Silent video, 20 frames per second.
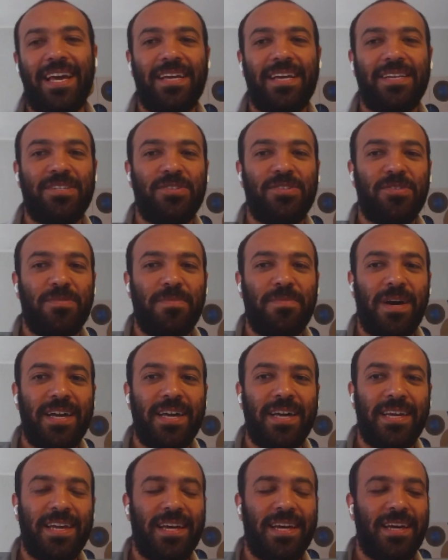Yeah, so
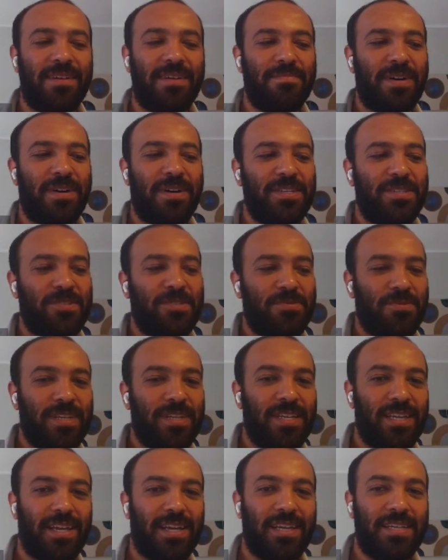my
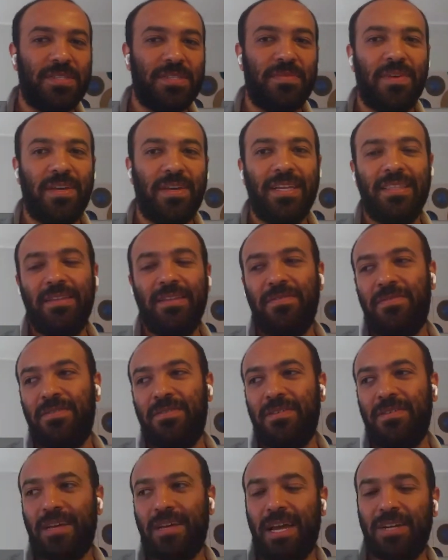story is very
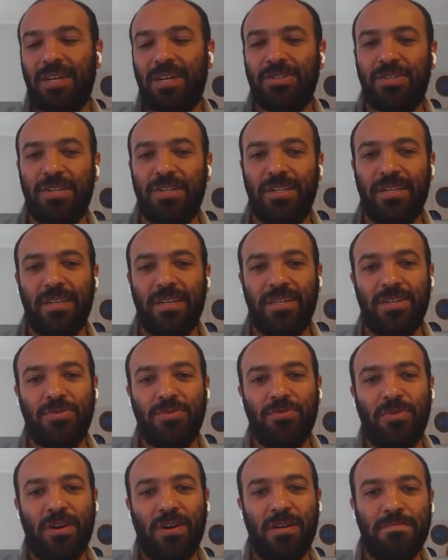different. I actually
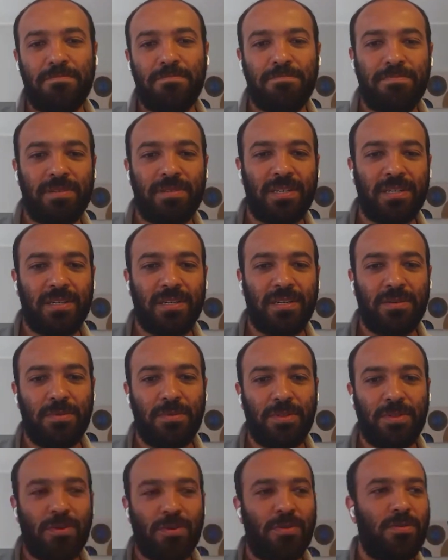grew up
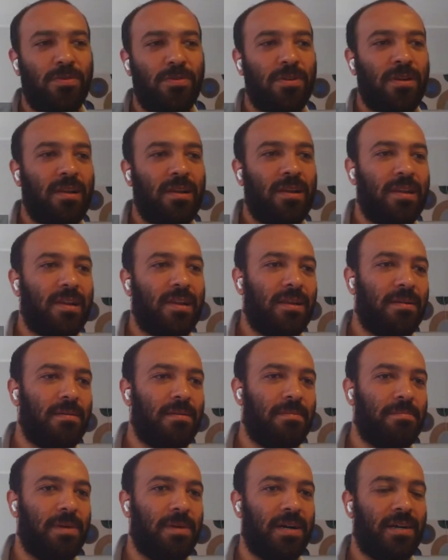with
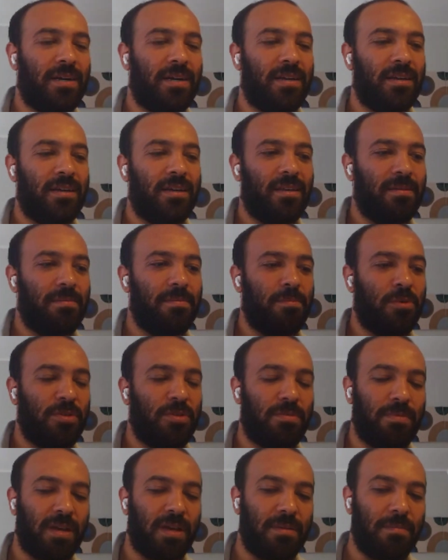both my
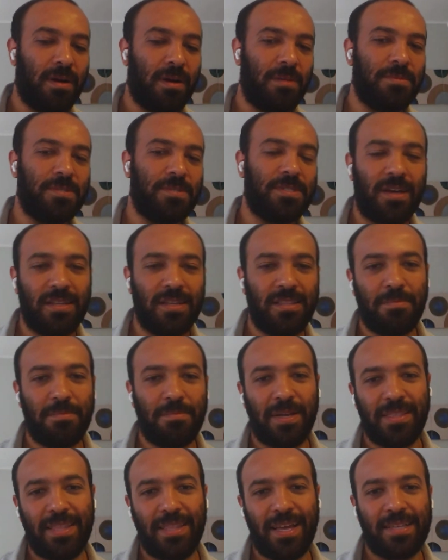mom's side and
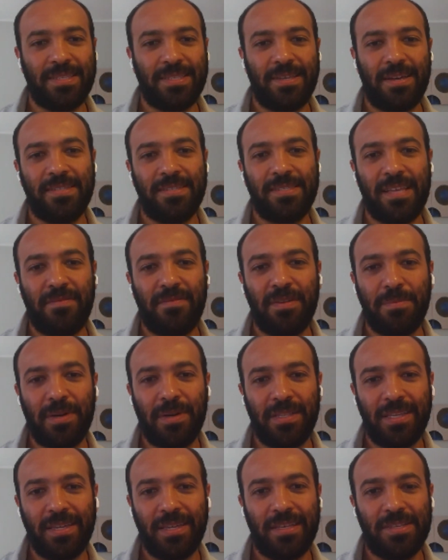my dad's side.
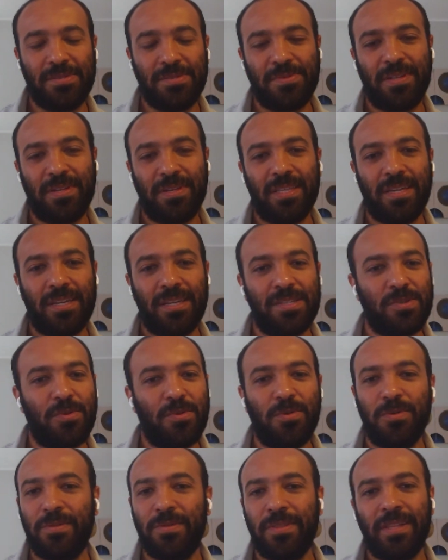Everybody is running his
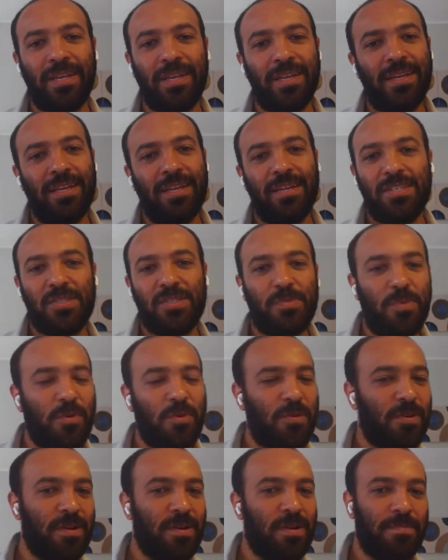own
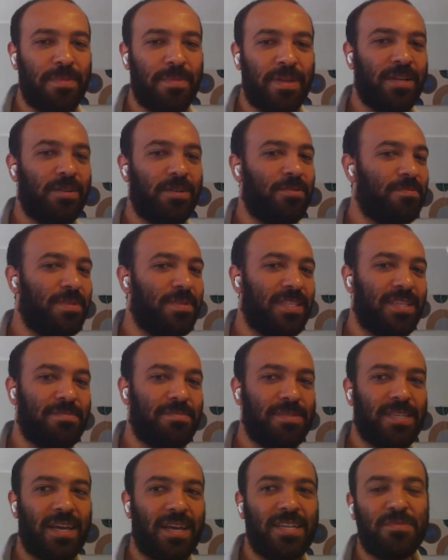small, big, or
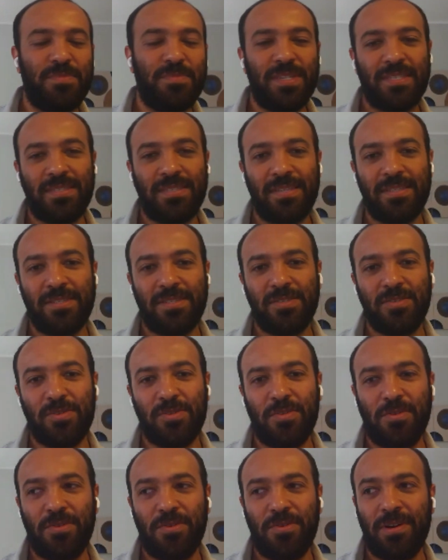medium-sized business.
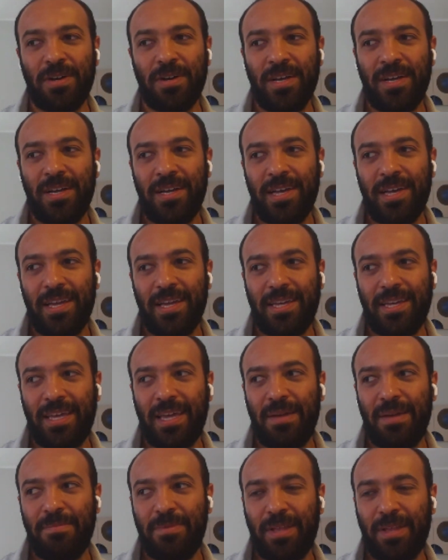So it
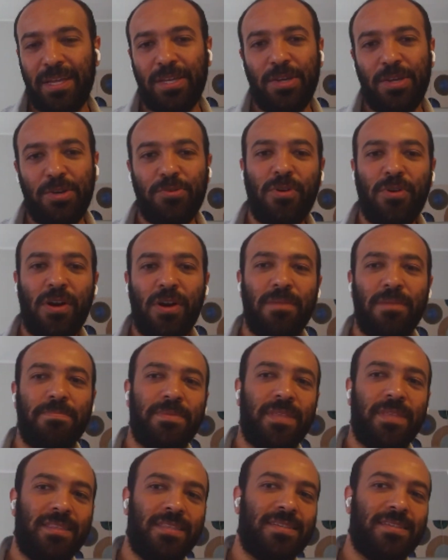came, like, you grew
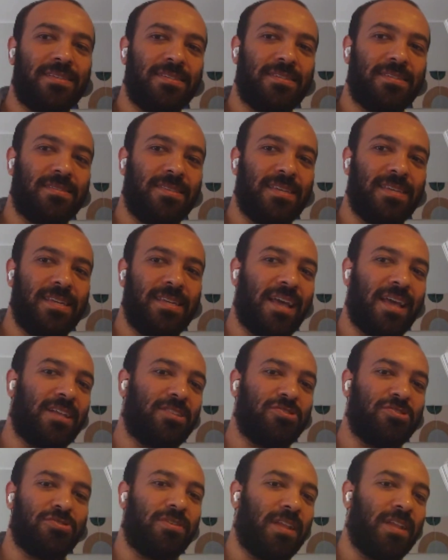up that this is the
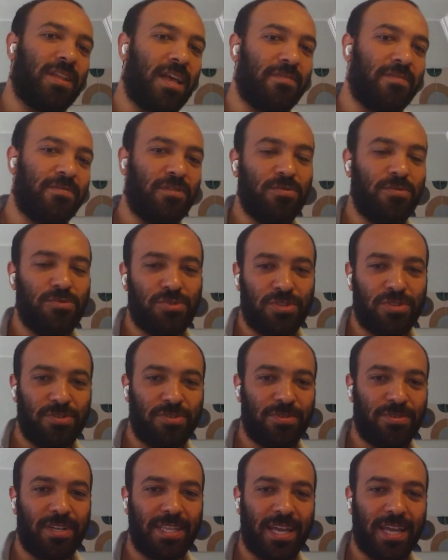natural evolution.
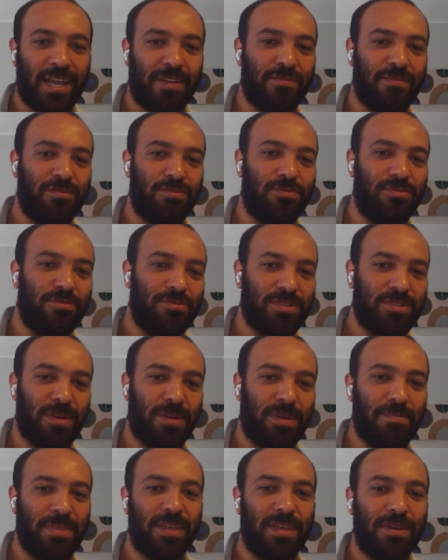You're going to have to do
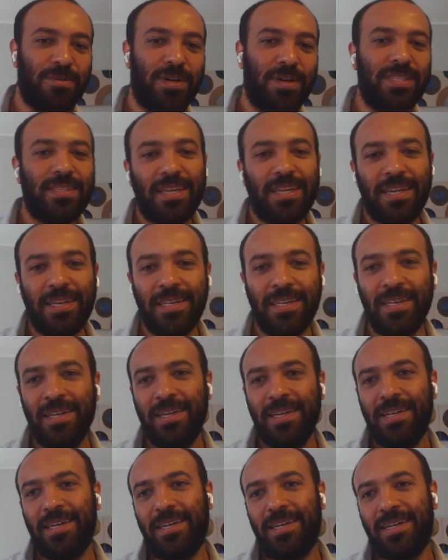something one day.
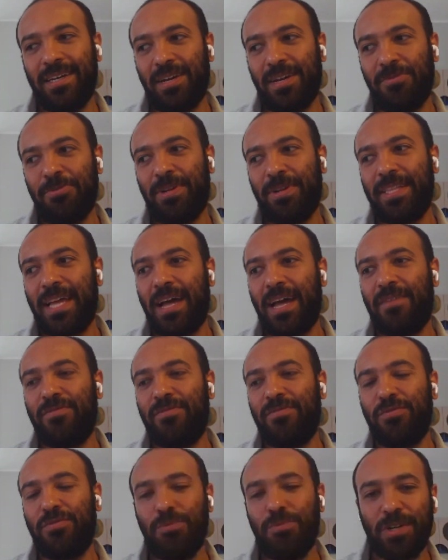We're going to
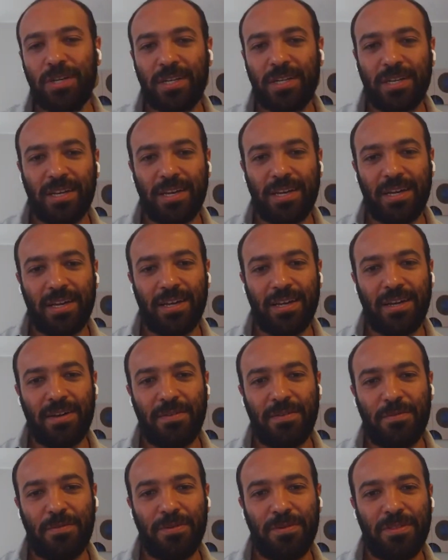have to work
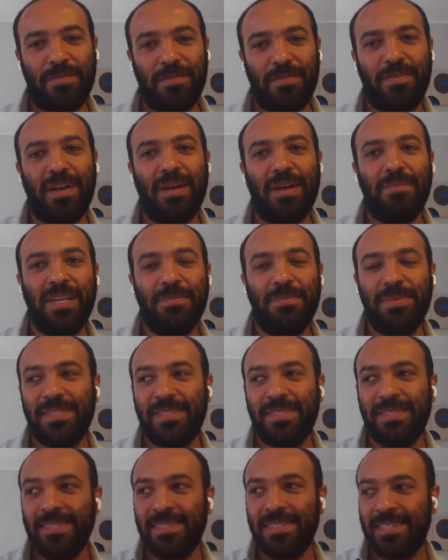for the family
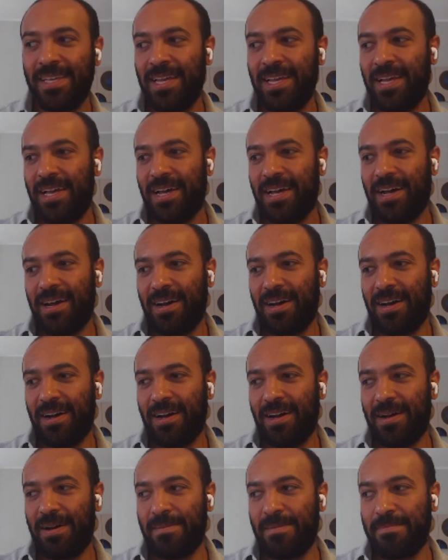business.
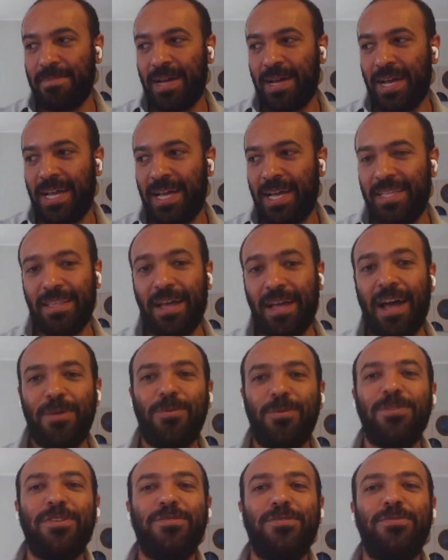And
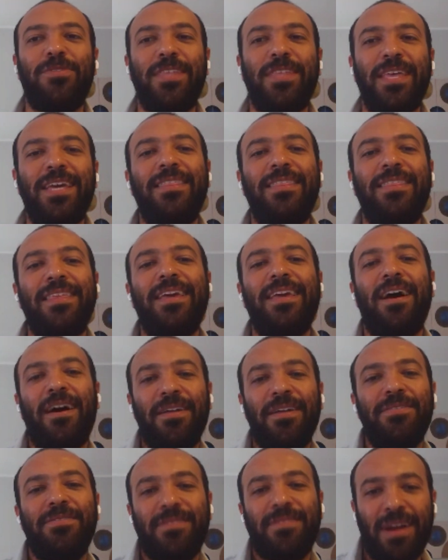I wanted to take the
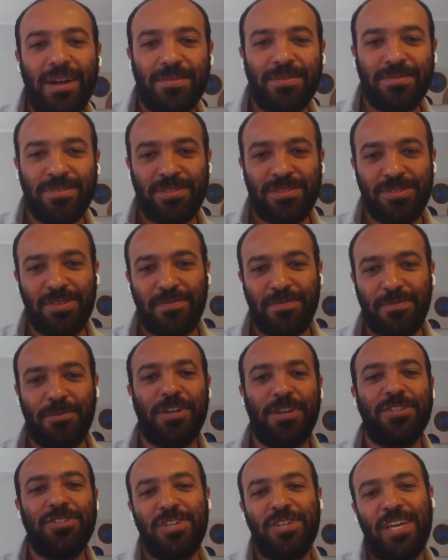other route
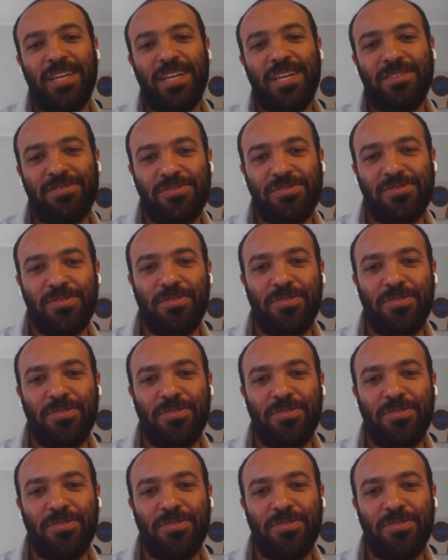for a change.